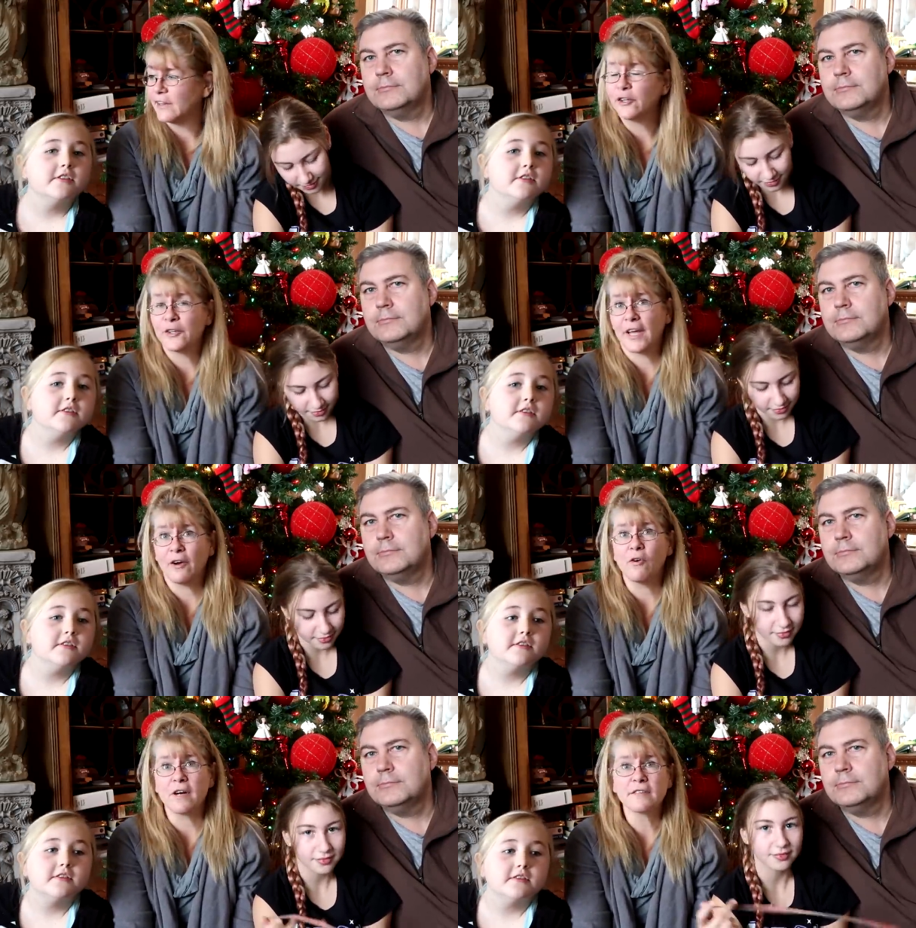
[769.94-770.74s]
Speaker 1: learning
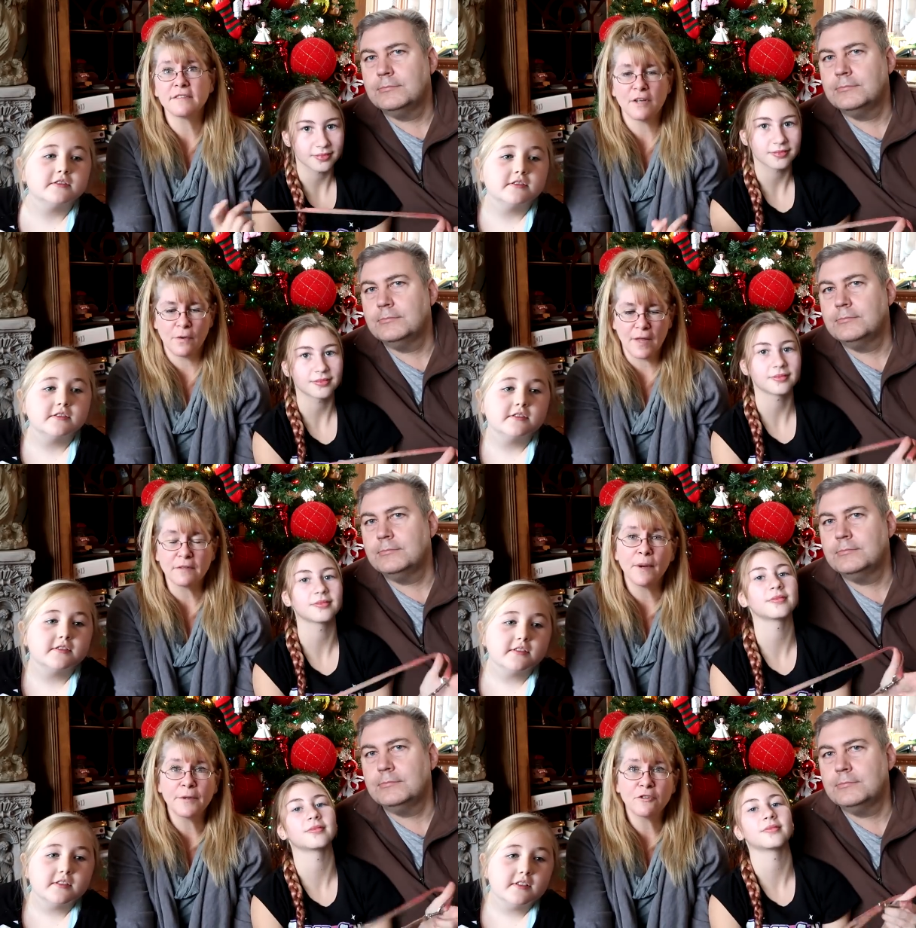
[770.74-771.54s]
horse. So
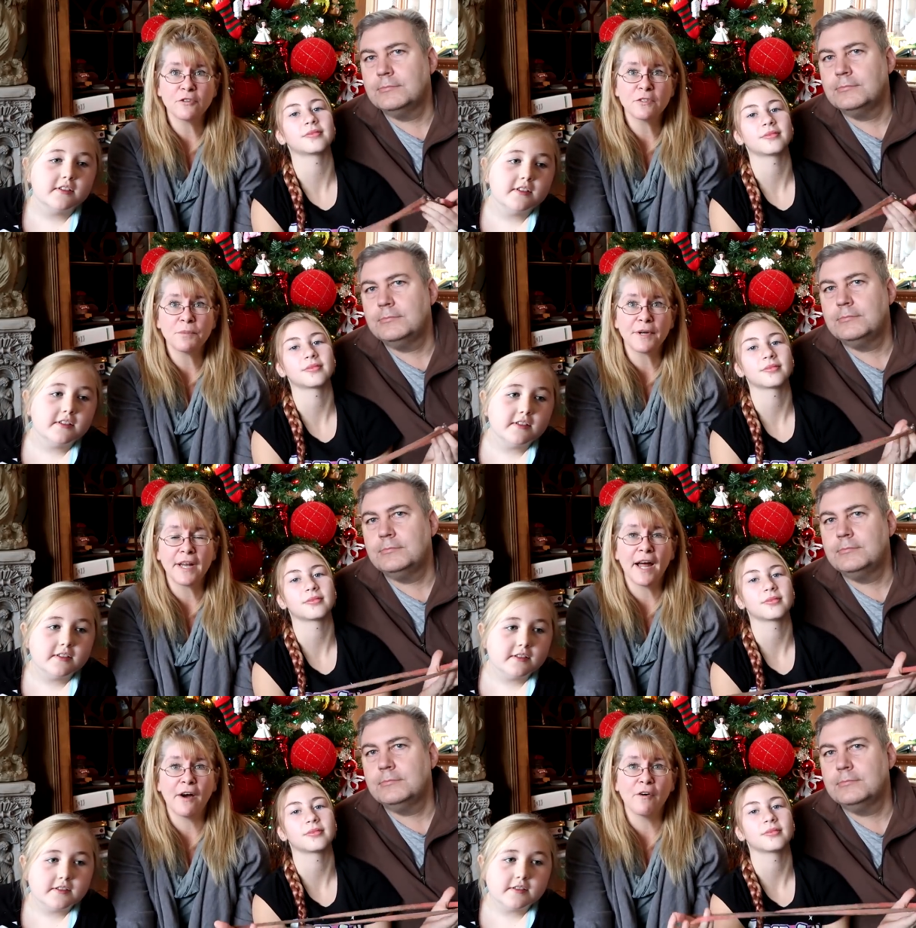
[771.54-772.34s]
that's why we chose
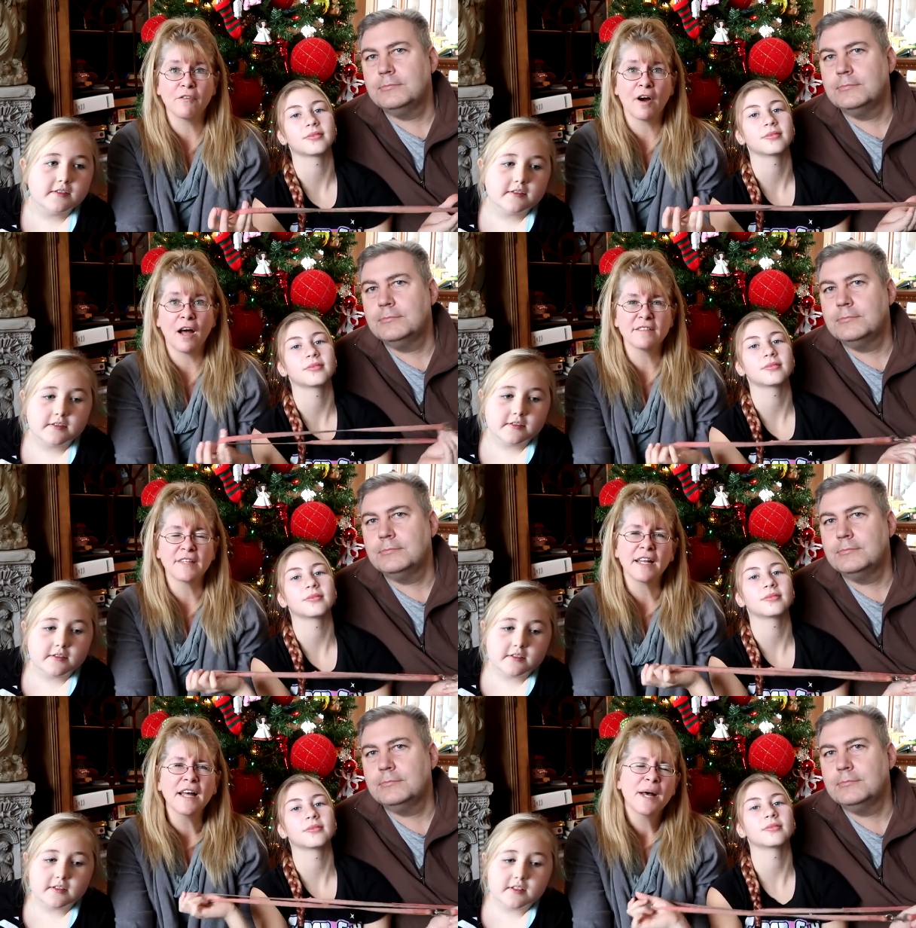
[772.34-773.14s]
Sabrina over
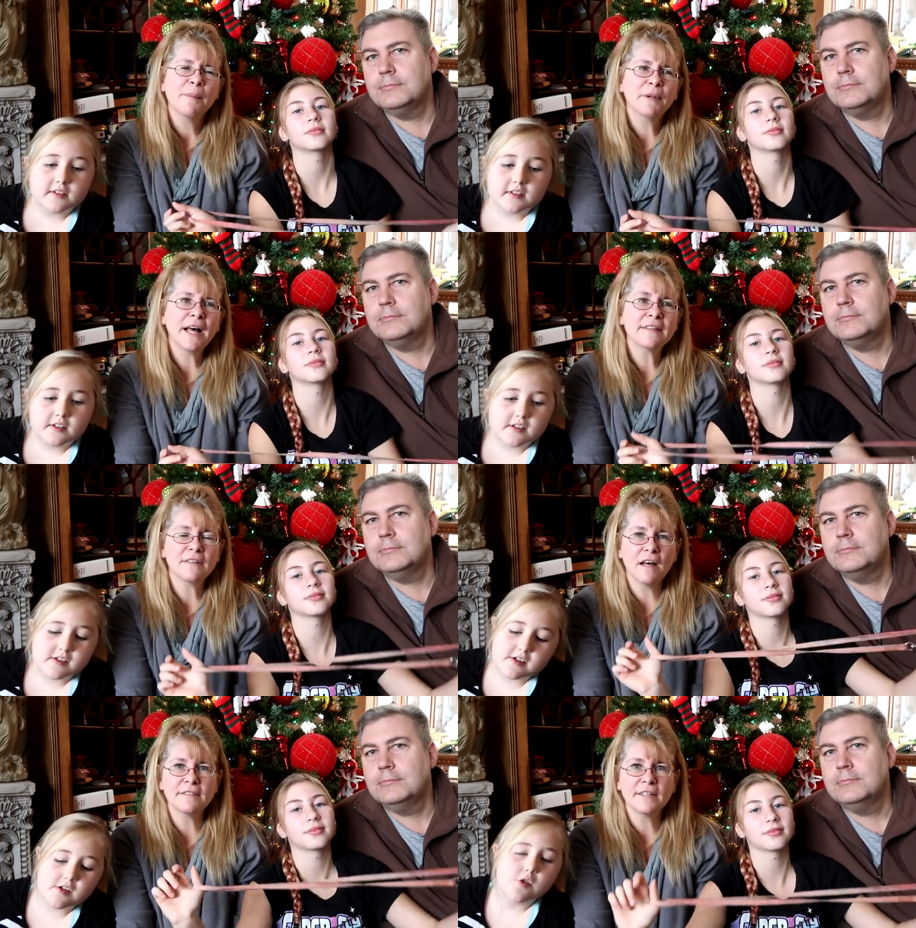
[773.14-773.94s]
Austin. Plus,
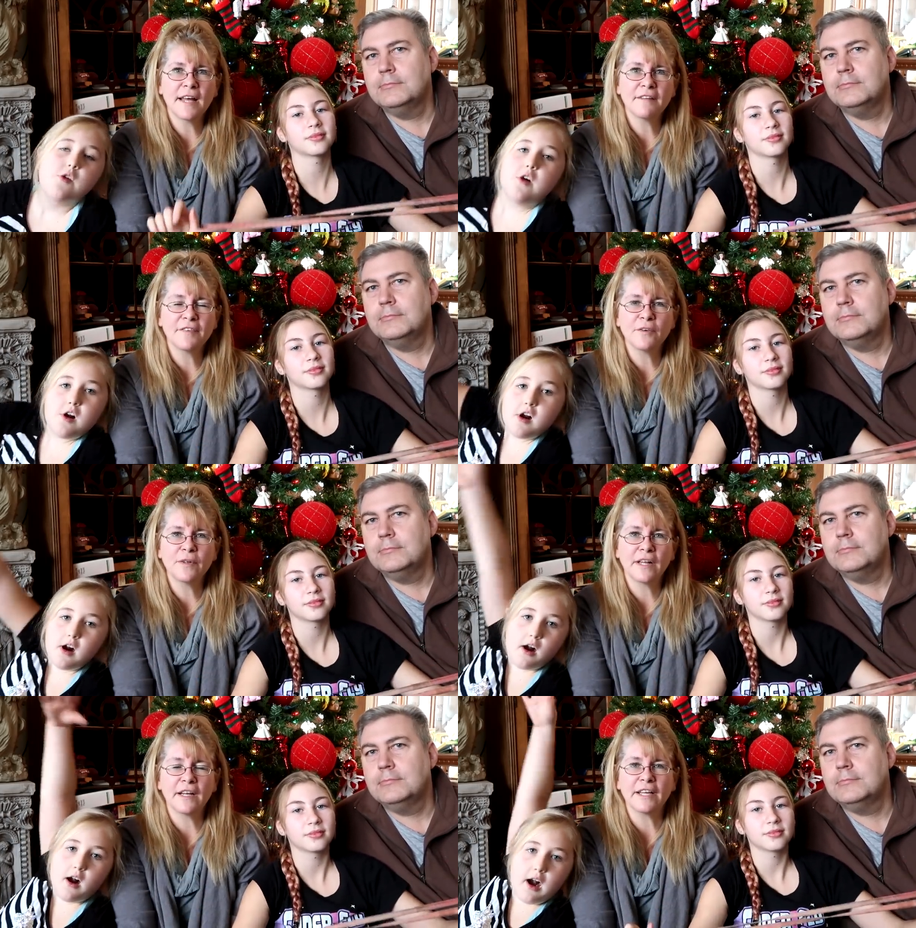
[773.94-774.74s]
Austin had a few
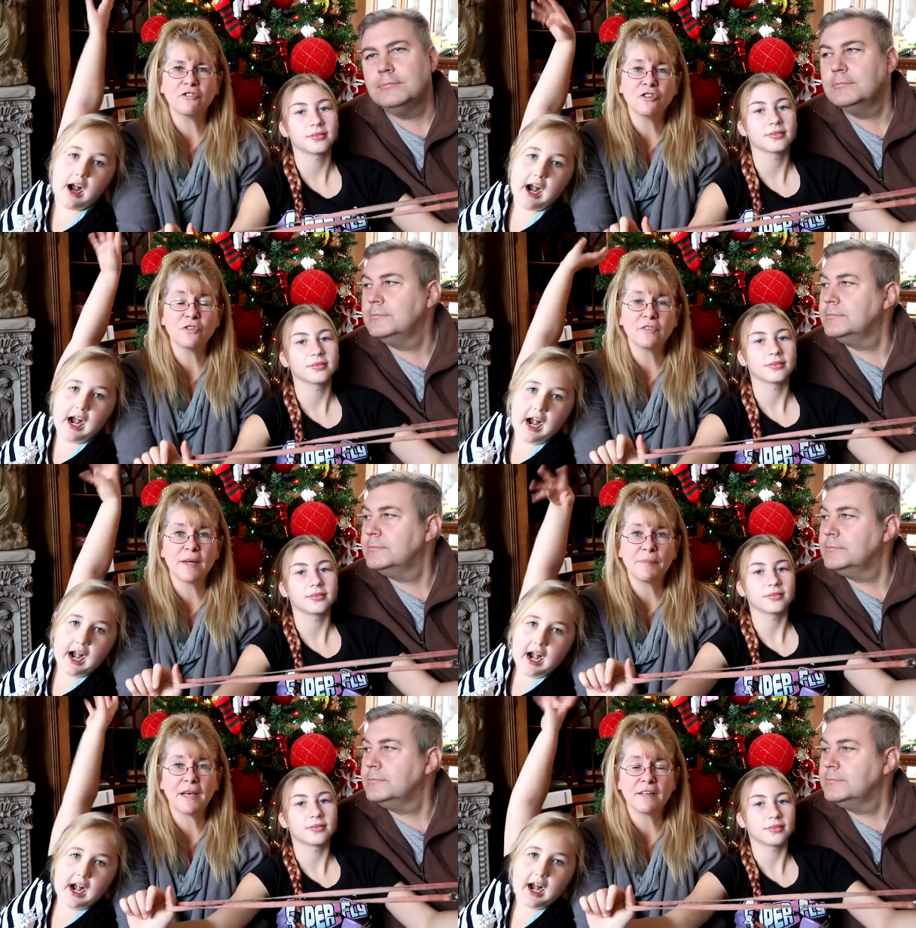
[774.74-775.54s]
little issues,
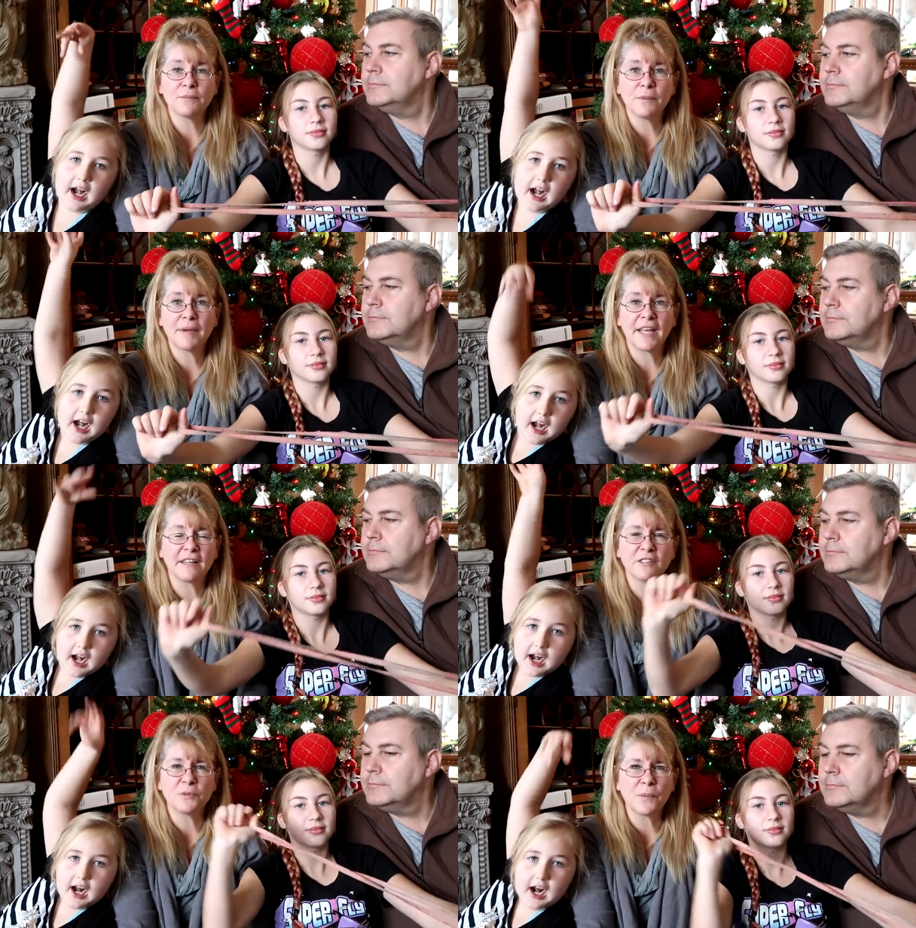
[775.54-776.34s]
and because we're
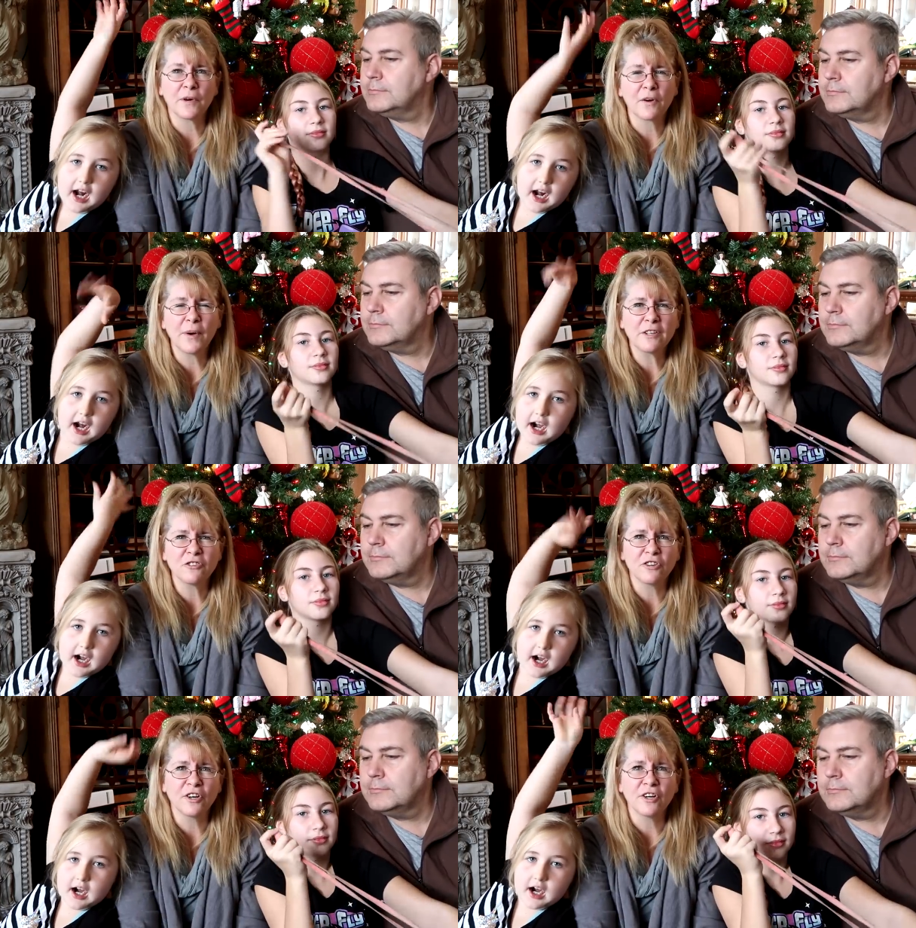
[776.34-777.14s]
beginners, we weren't quite
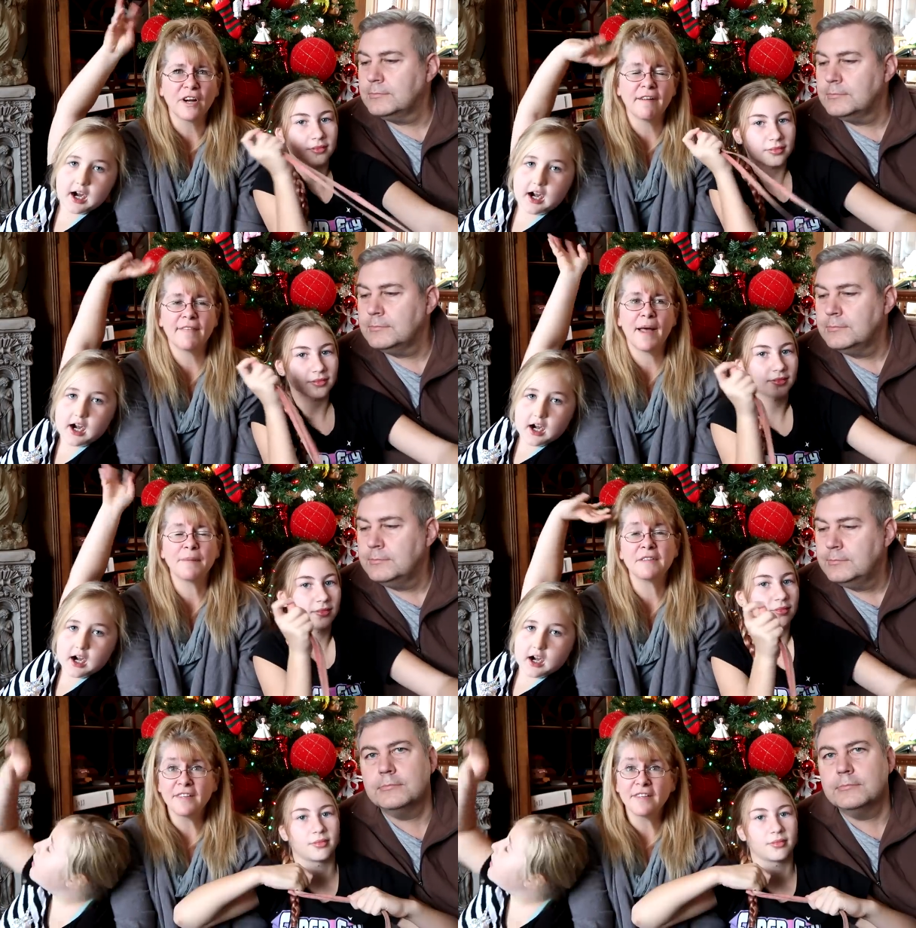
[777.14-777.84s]
sure of them.